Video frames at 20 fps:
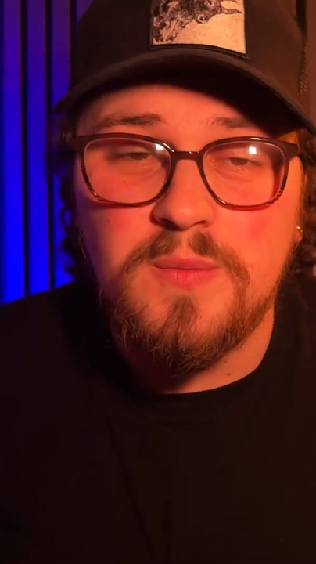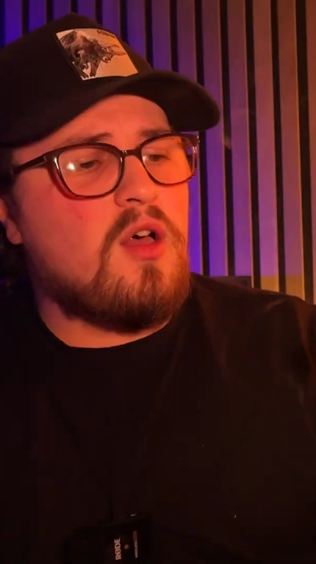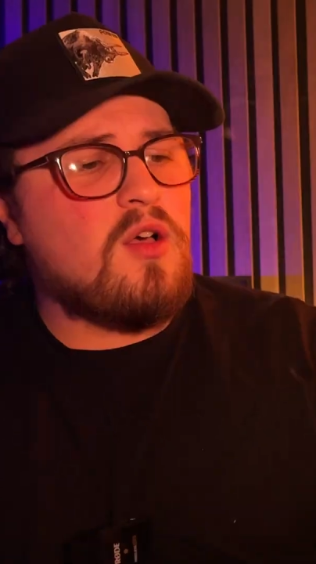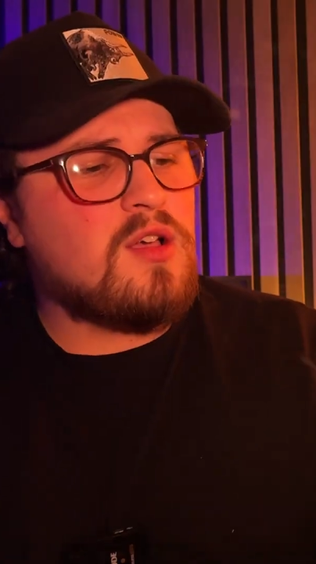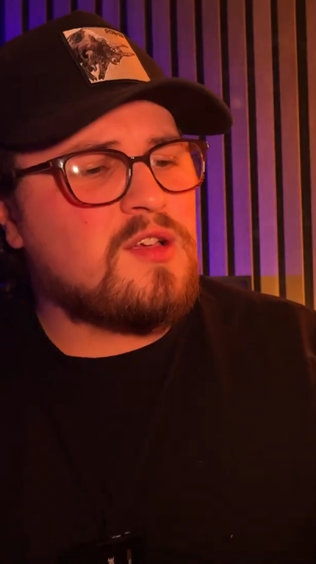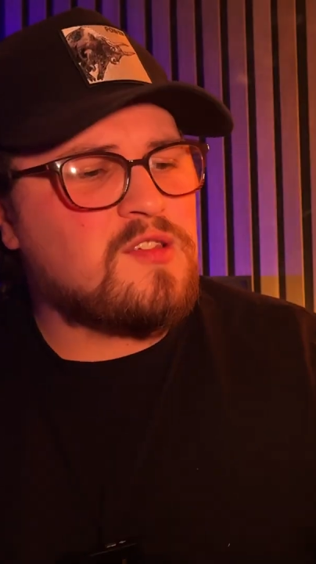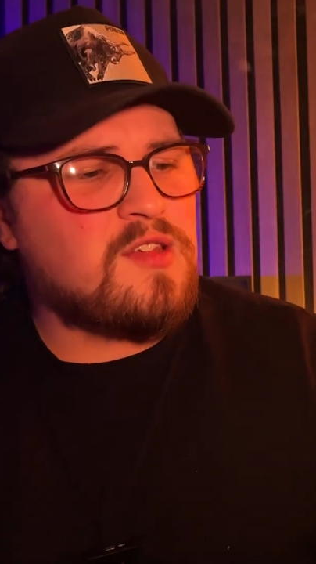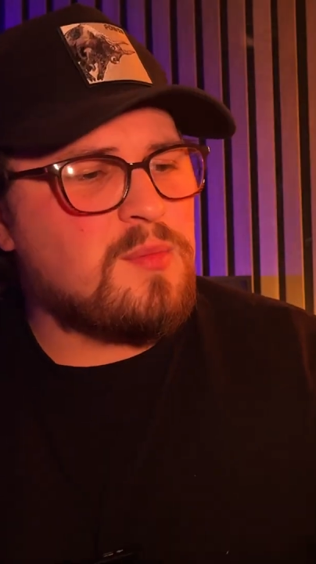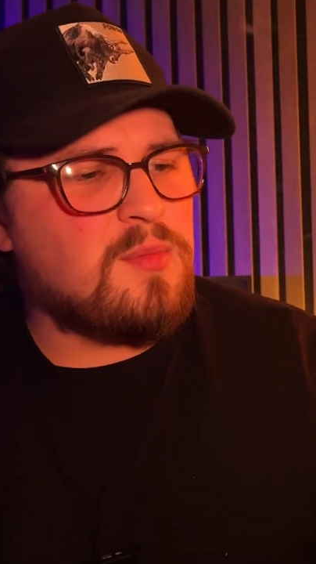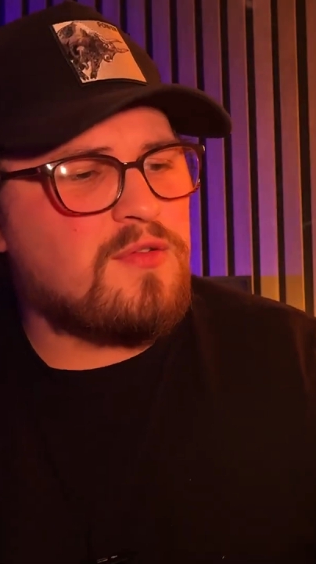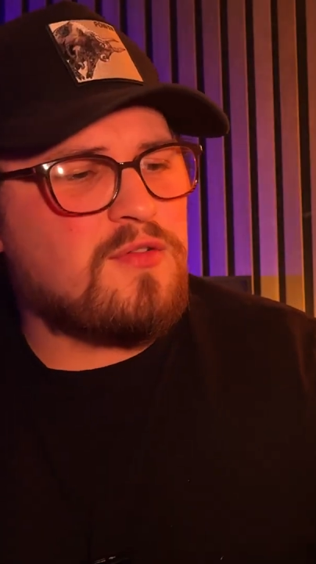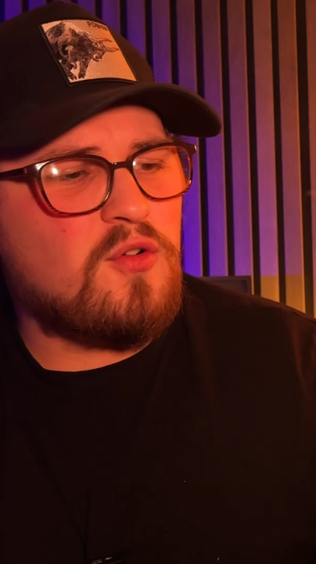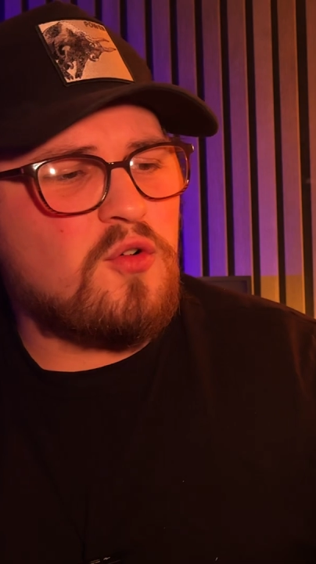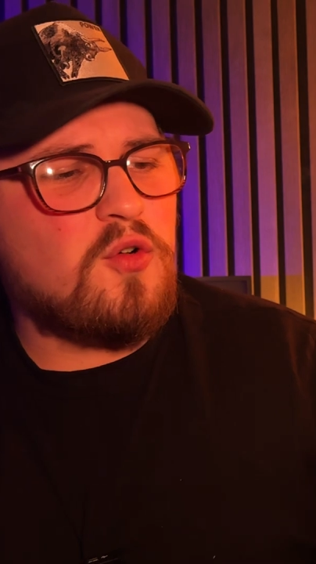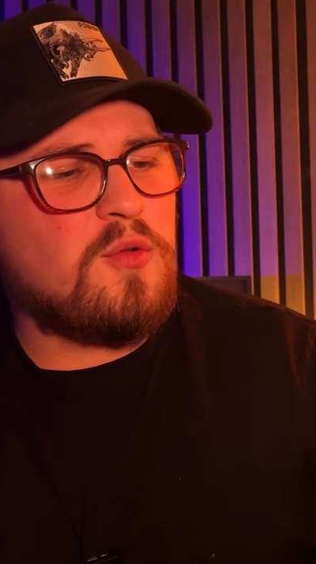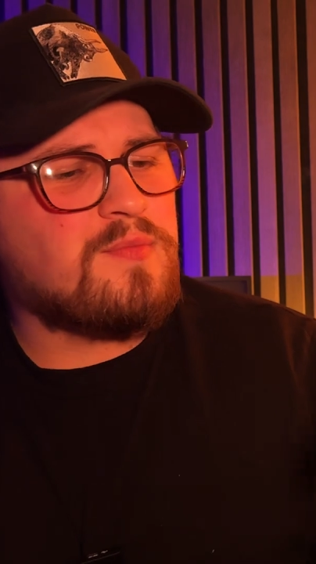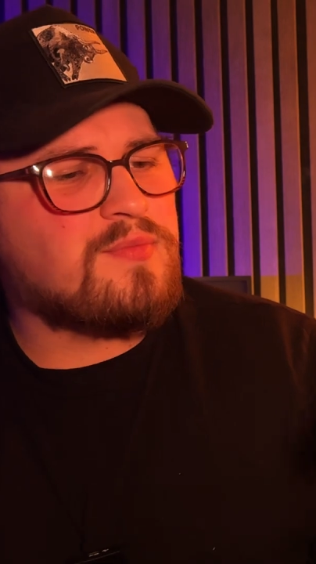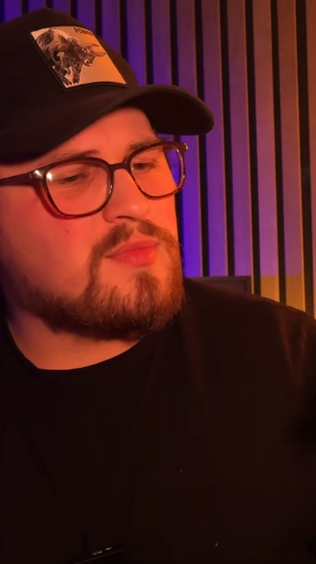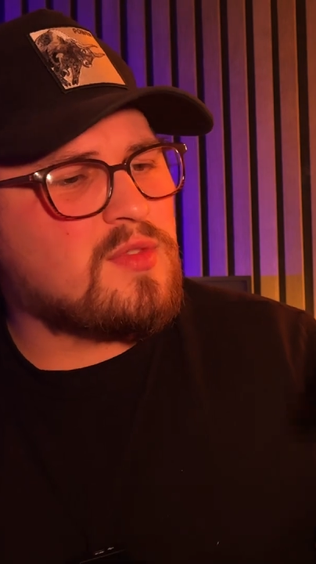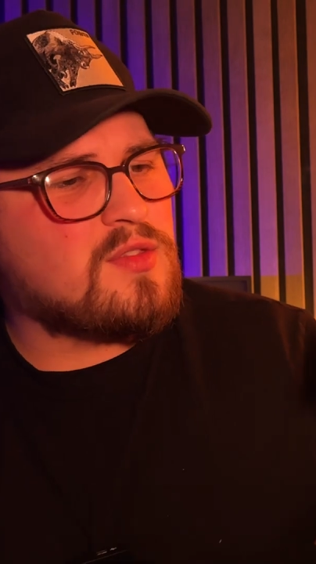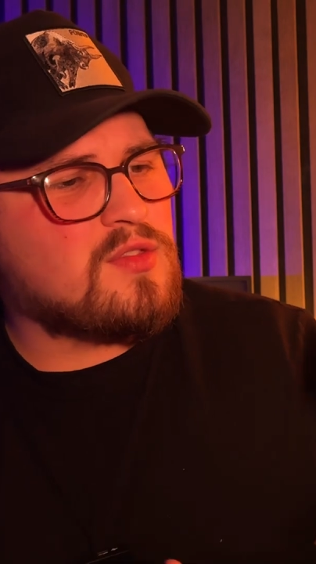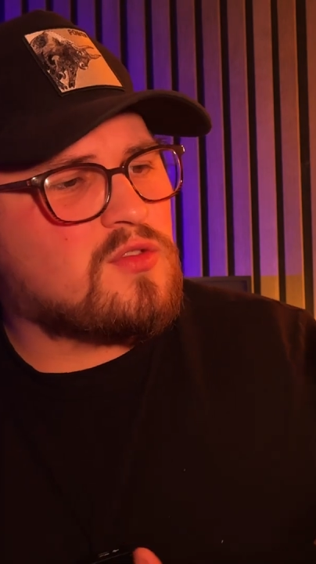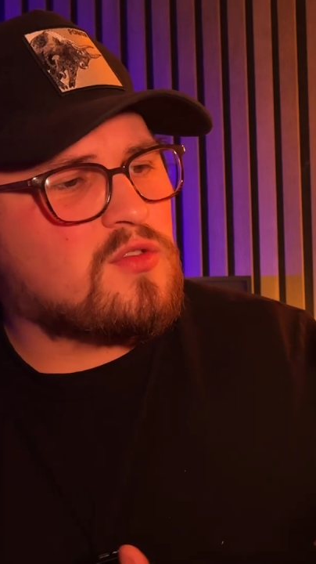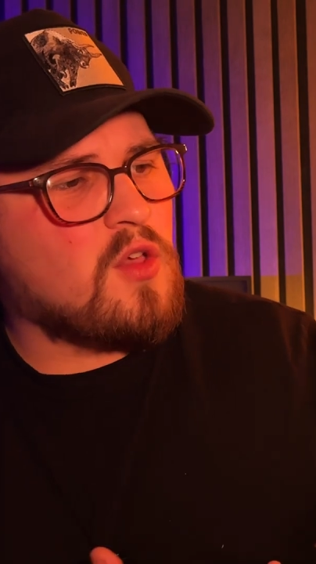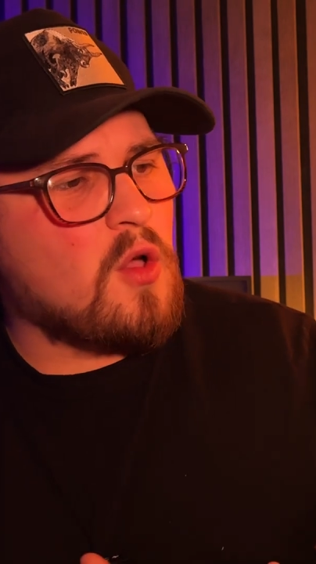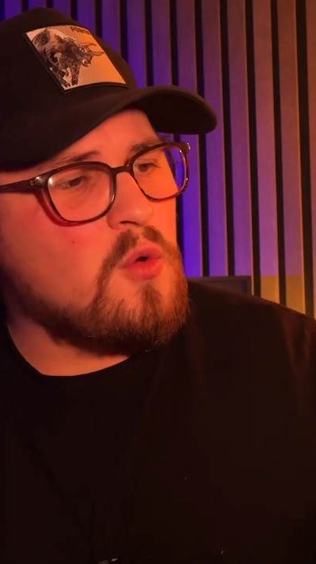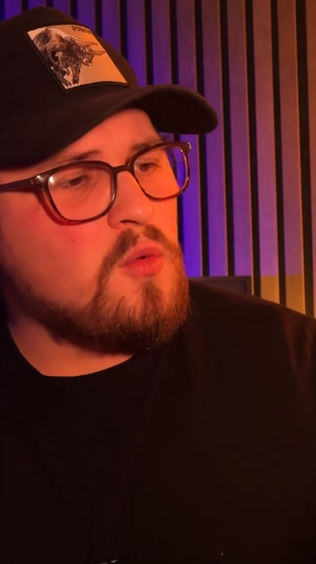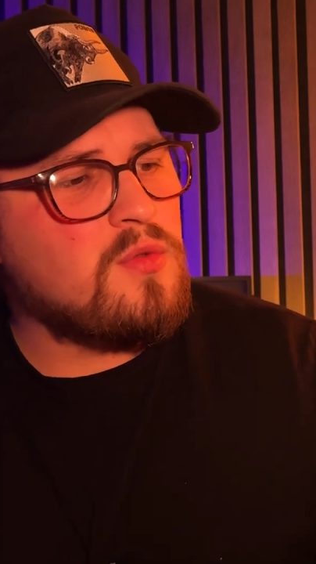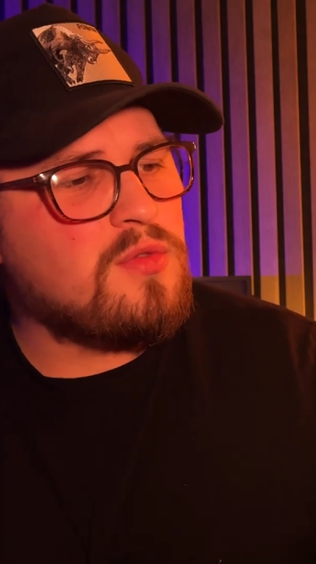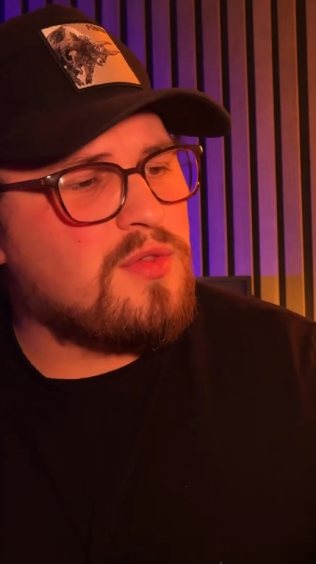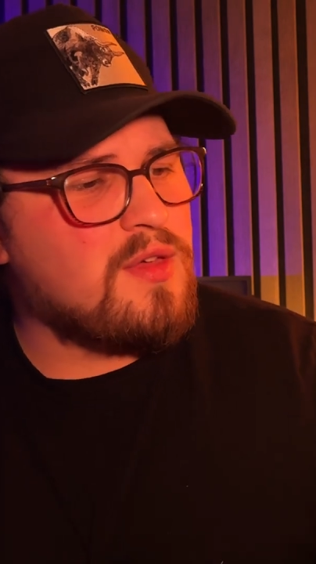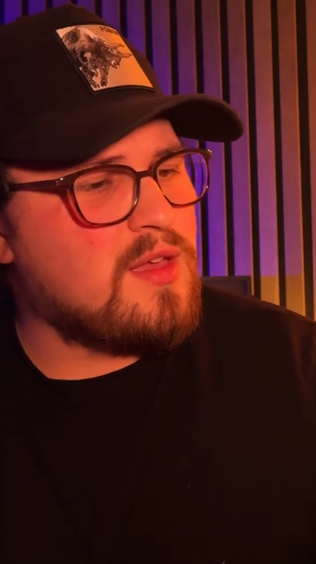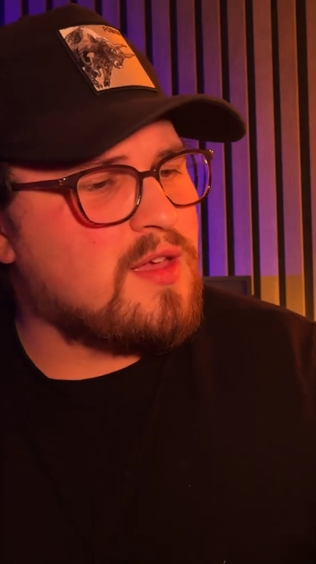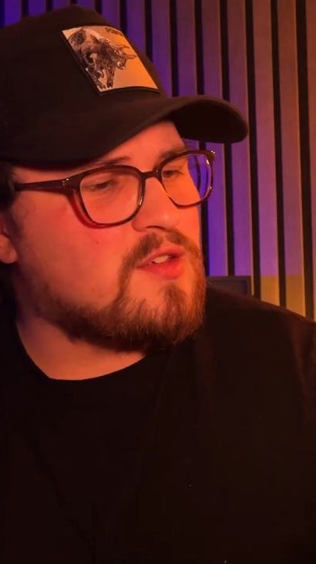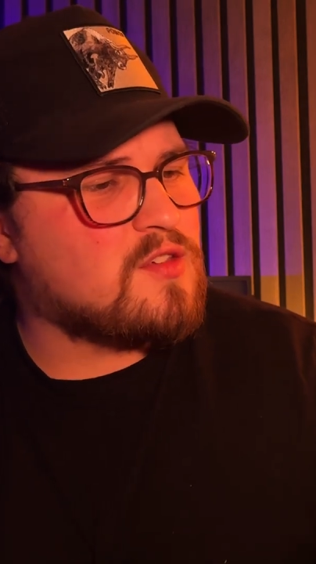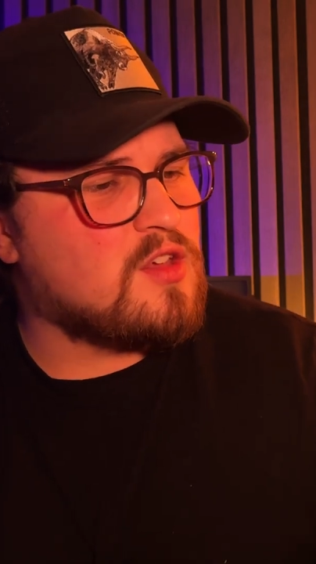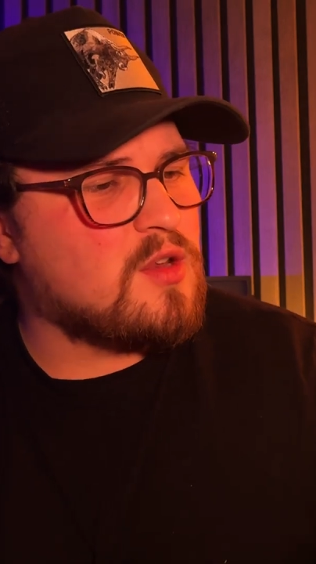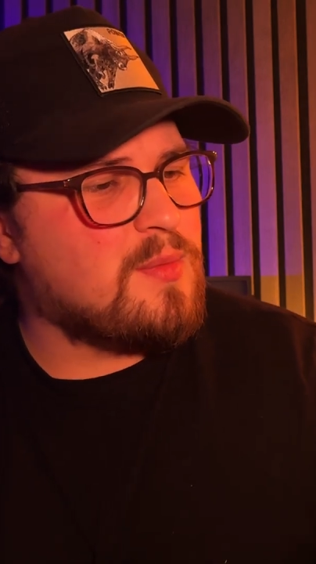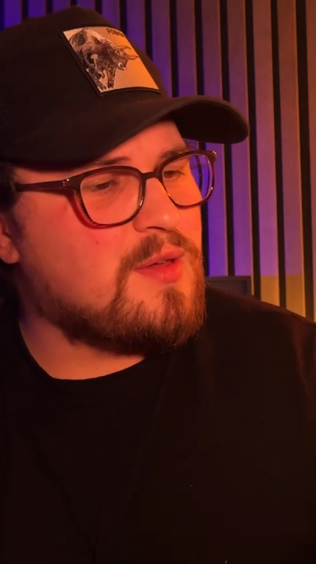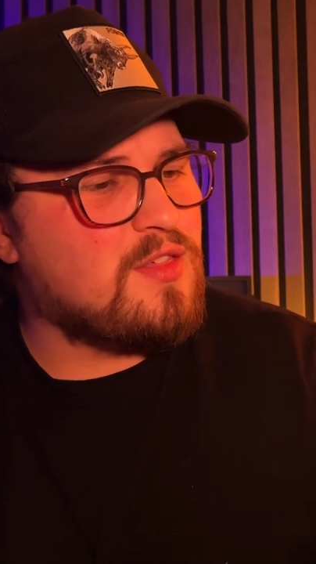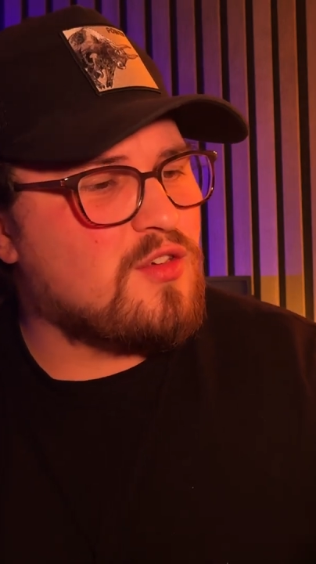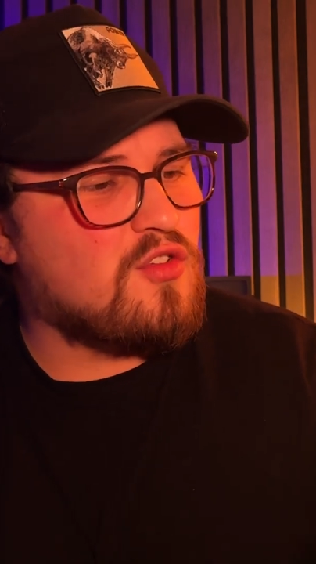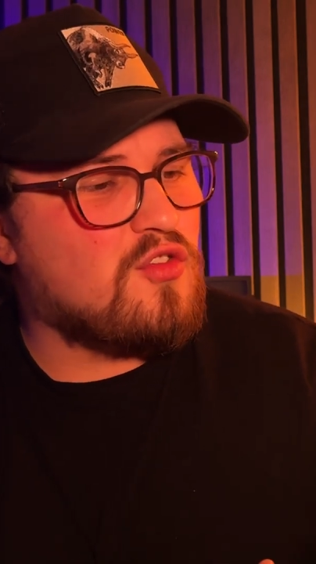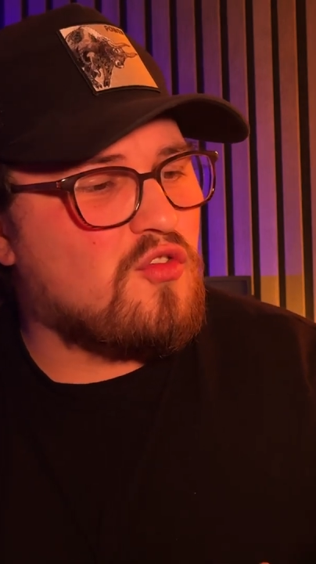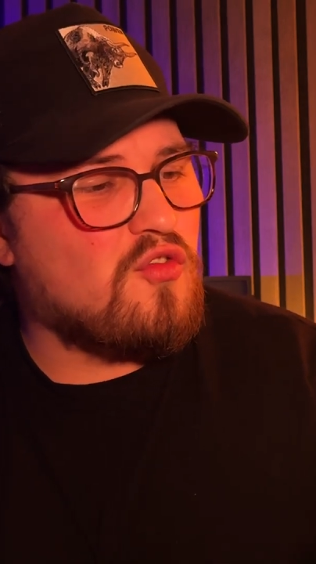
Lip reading: Like I said before, don't think it's going to be the